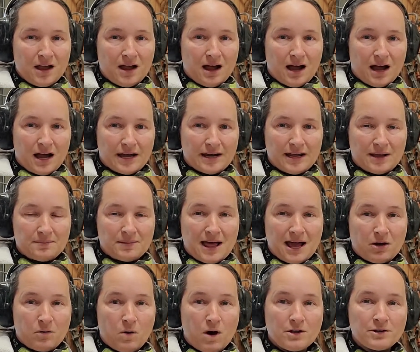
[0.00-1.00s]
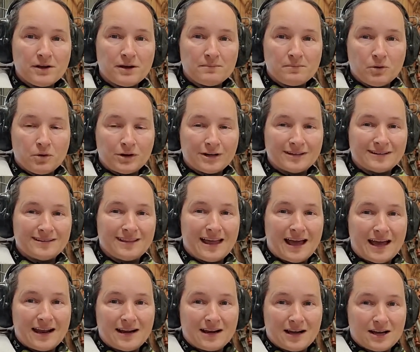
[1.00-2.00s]
on a black walnut board
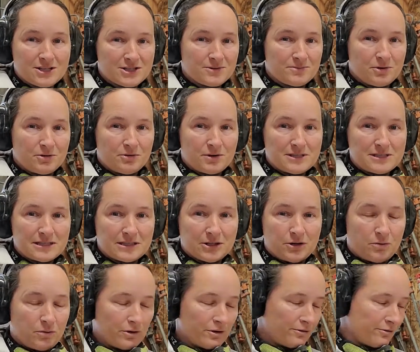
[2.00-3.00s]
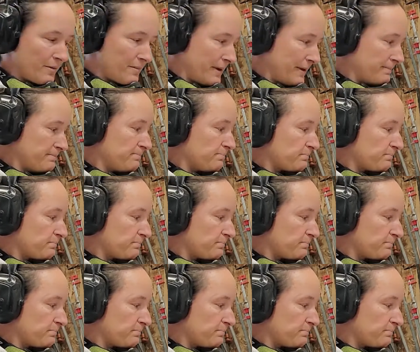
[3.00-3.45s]
that a customer recently ordered from me.